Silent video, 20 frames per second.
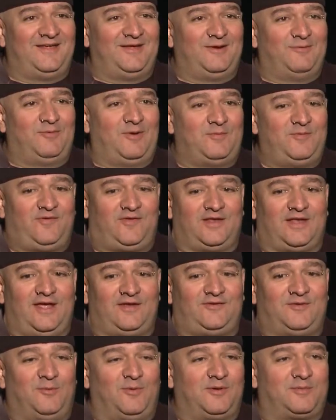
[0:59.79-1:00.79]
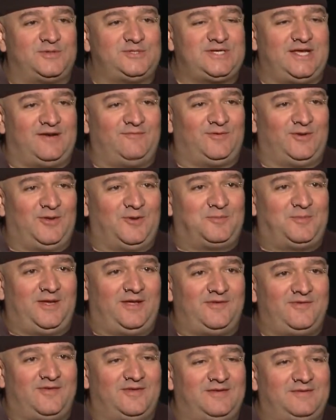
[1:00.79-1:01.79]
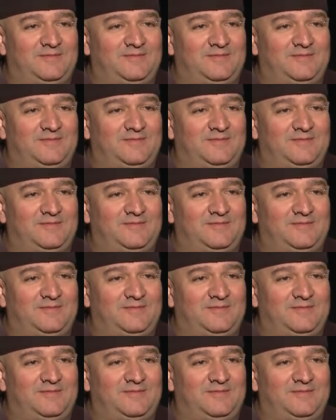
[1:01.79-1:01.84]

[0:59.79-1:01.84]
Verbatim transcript: What was it like to work with Jennifer Lopez?